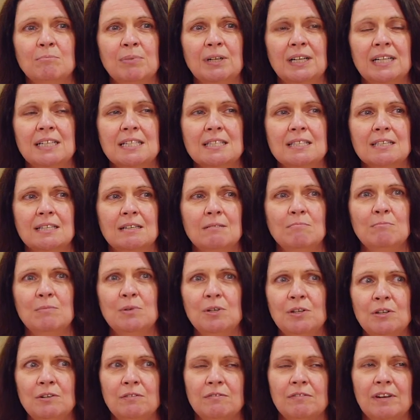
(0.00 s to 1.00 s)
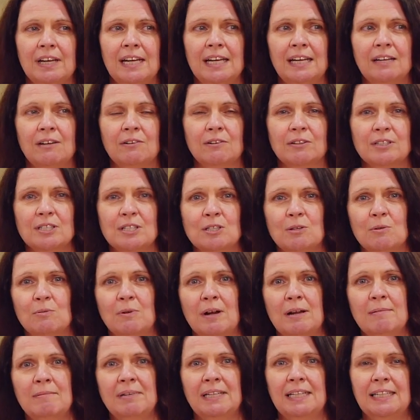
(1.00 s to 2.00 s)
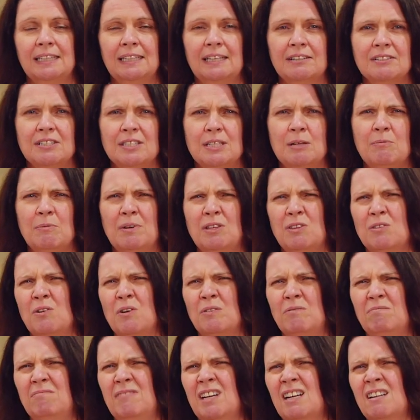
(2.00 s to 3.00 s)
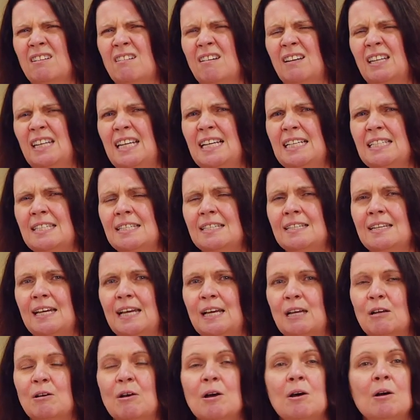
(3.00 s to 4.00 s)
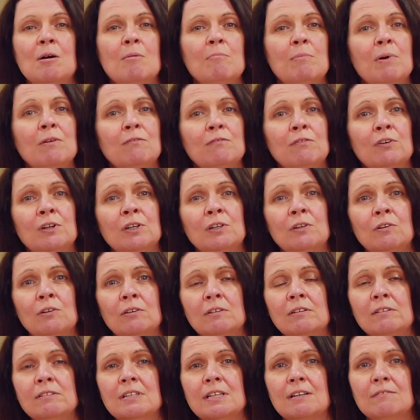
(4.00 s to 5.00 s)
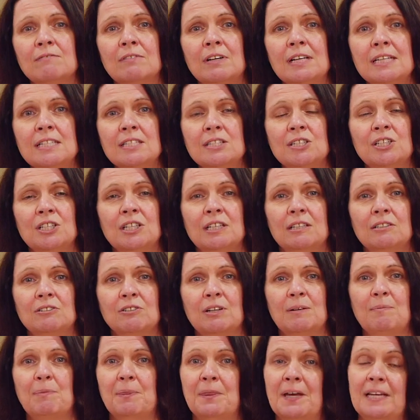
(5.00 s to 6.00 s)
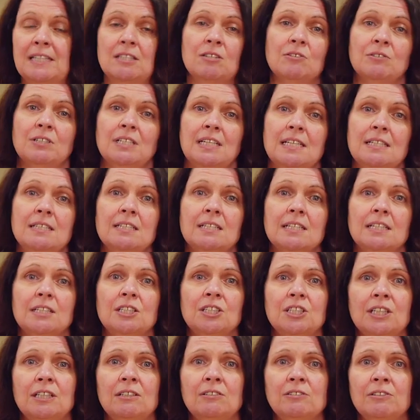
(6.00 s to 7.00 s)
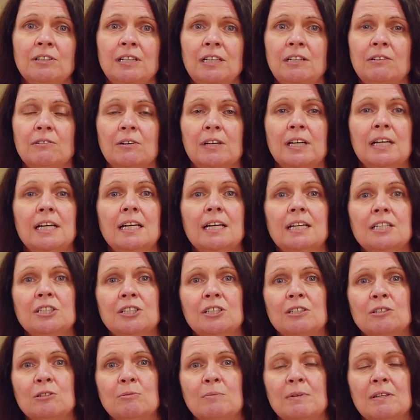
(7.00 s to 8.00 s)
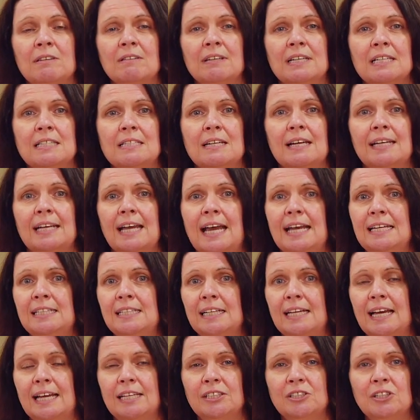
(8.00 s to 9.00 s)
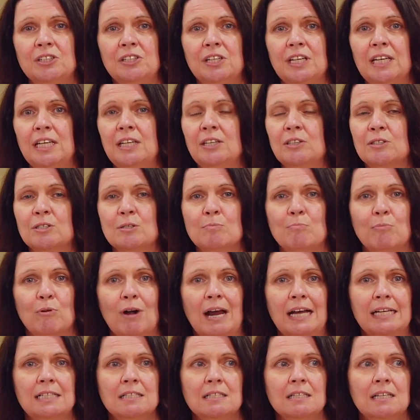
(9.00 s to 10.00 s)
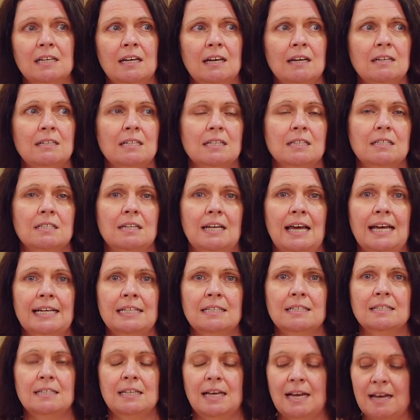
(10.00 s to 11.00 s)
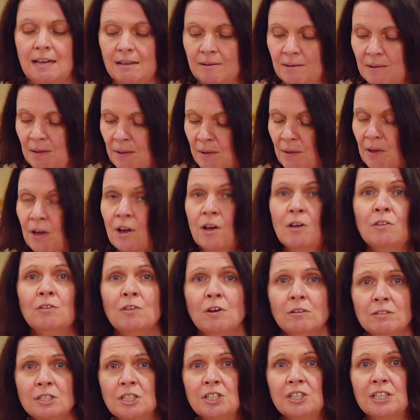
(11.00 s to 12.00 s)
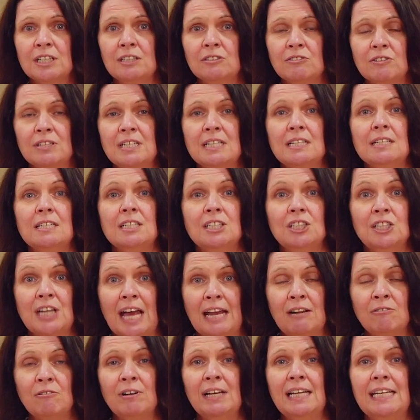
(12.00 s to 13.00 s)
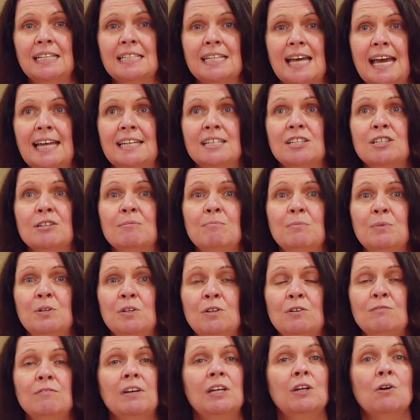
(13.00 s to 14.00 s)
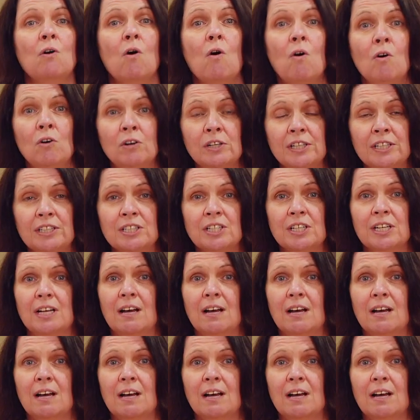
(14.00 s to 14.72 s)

person moving or squirming in their seat, we thought they're not listening. But for neurodiverse children, that's autistic children or children with things like ADHD, dyspraxia, dyslexia, those children generally tend to move in order to